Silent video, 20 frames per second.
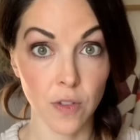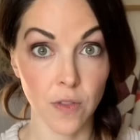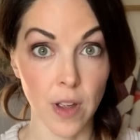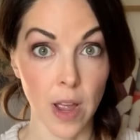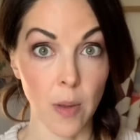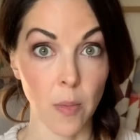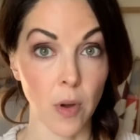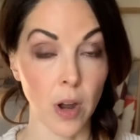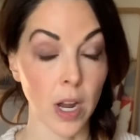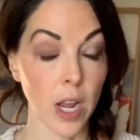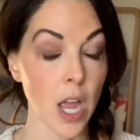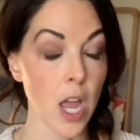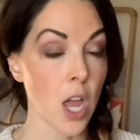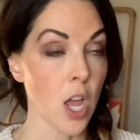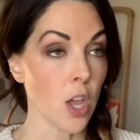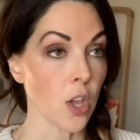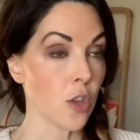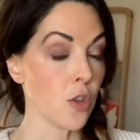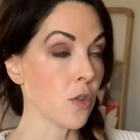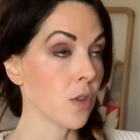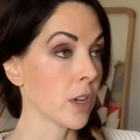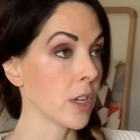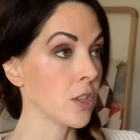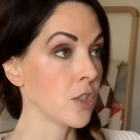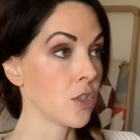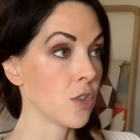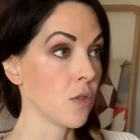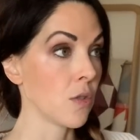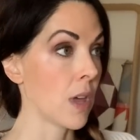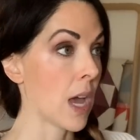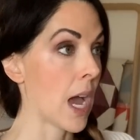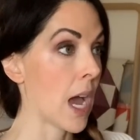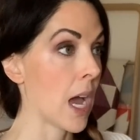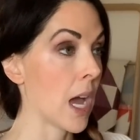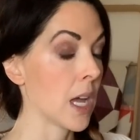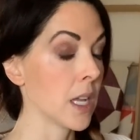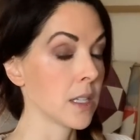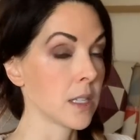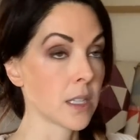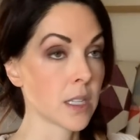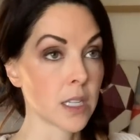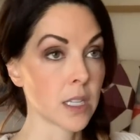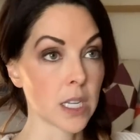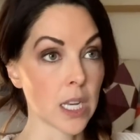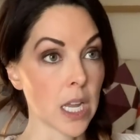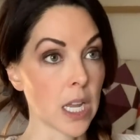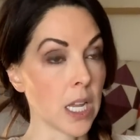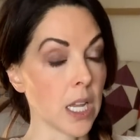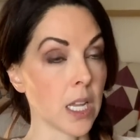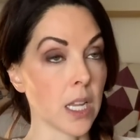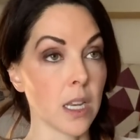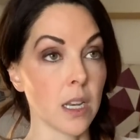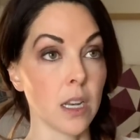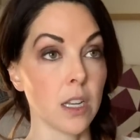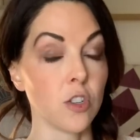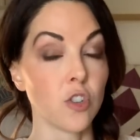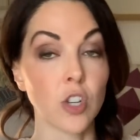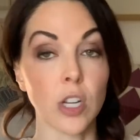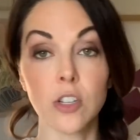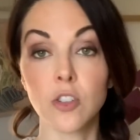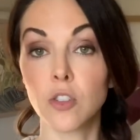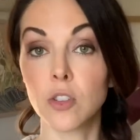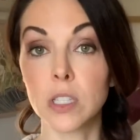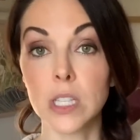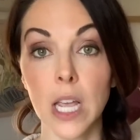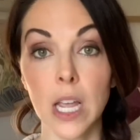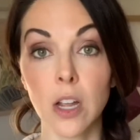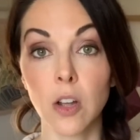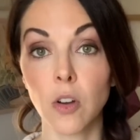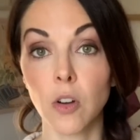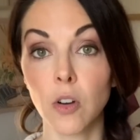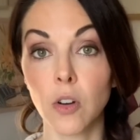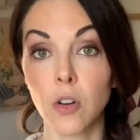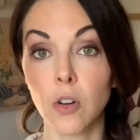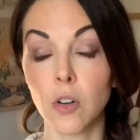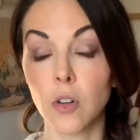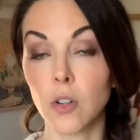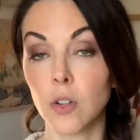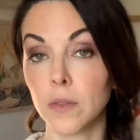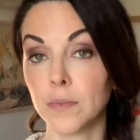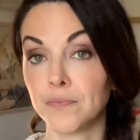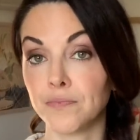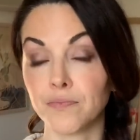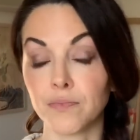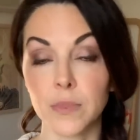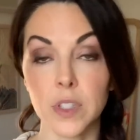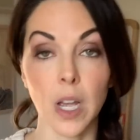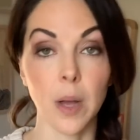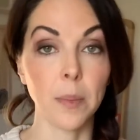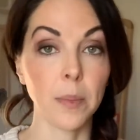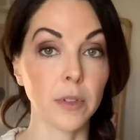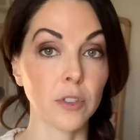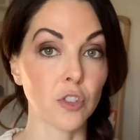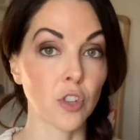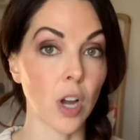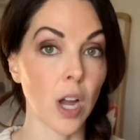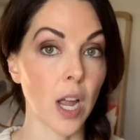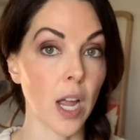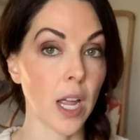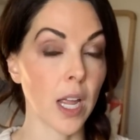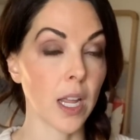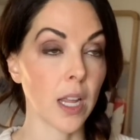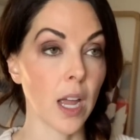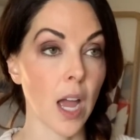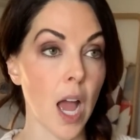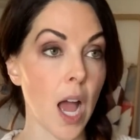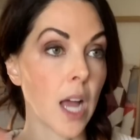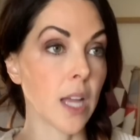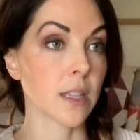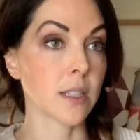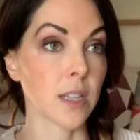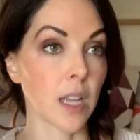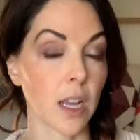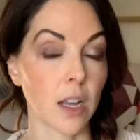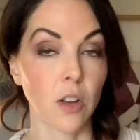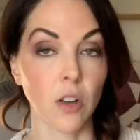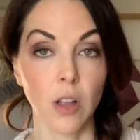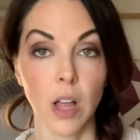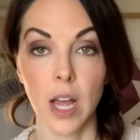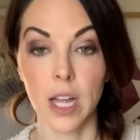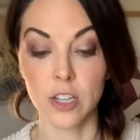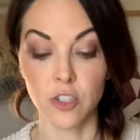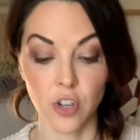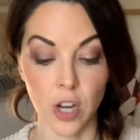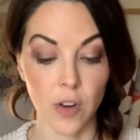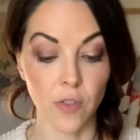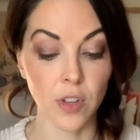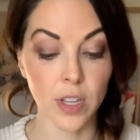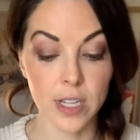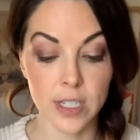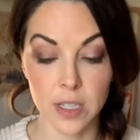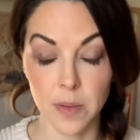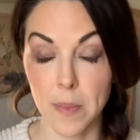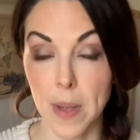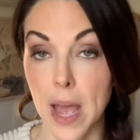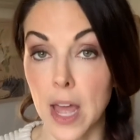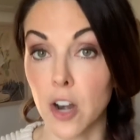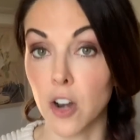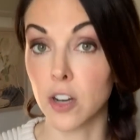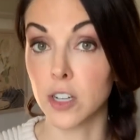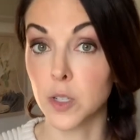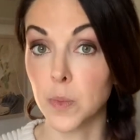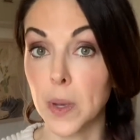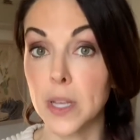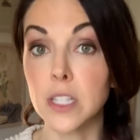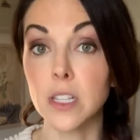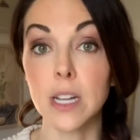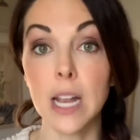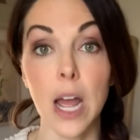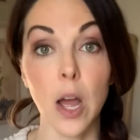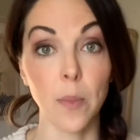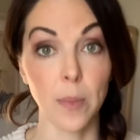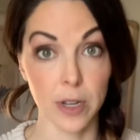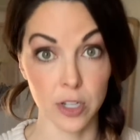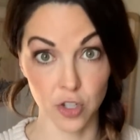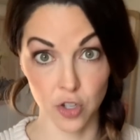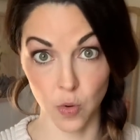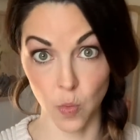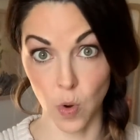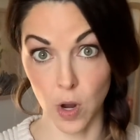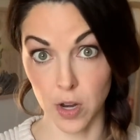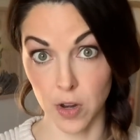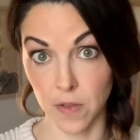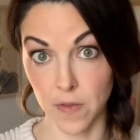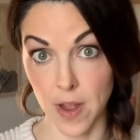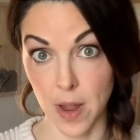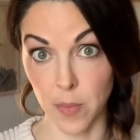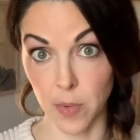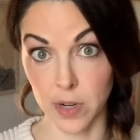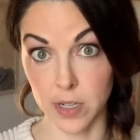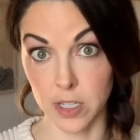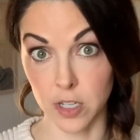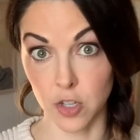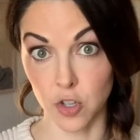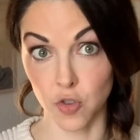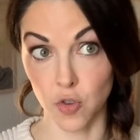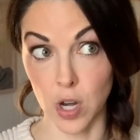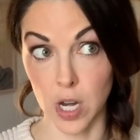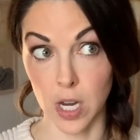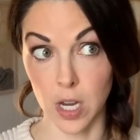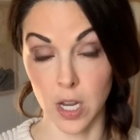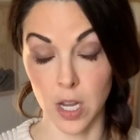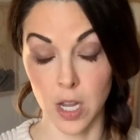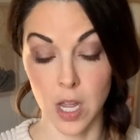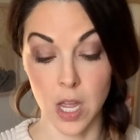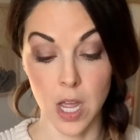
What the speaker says: fabric. You can do that in a gentle cycle, tumble dry, hot cycle, hot dry. It really doesn't matter. It depends on how much you want your fabric to shrink